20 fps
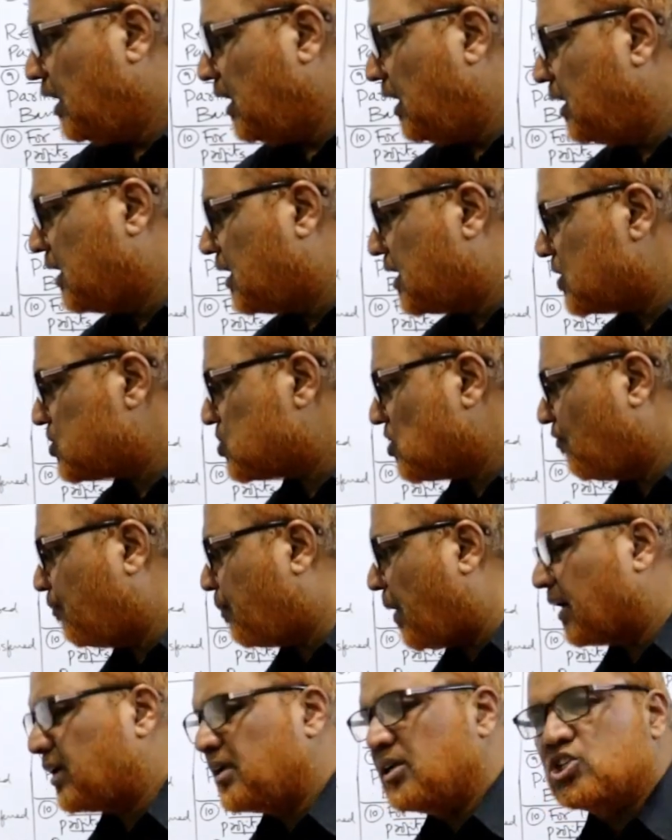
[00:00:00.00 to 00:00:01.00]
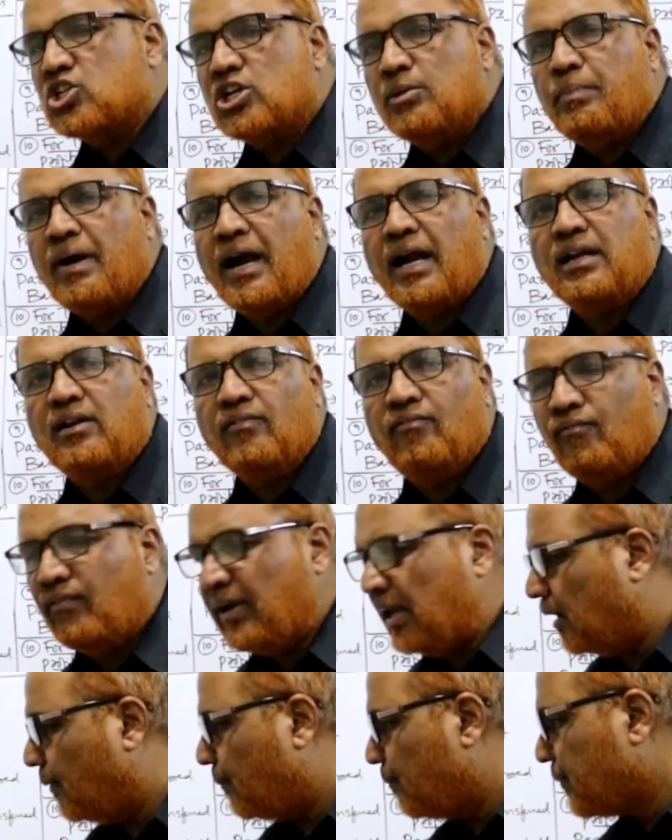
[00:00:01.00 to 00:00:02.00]
In case of partnership at
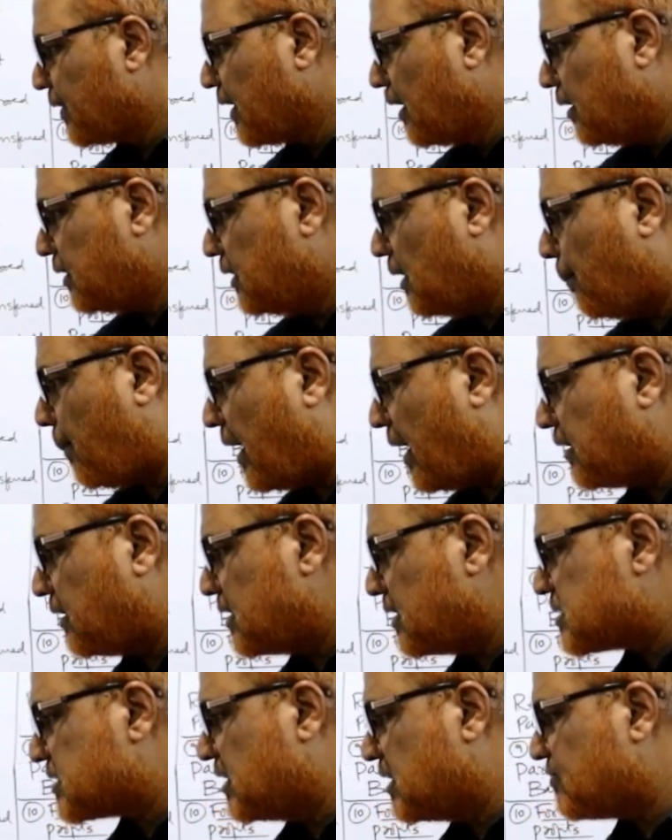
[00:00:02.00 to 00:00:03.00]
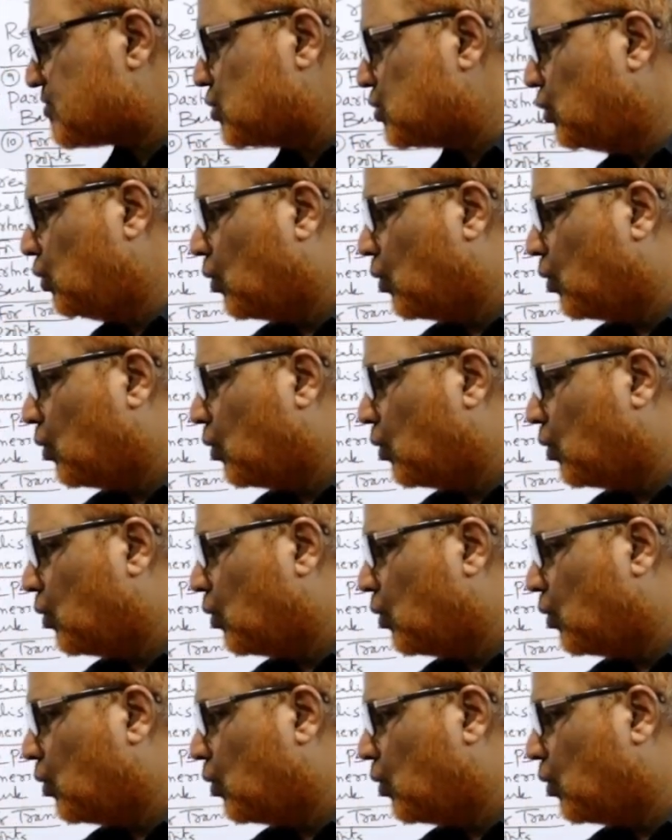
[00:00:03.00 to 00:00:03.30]
will, the partners gives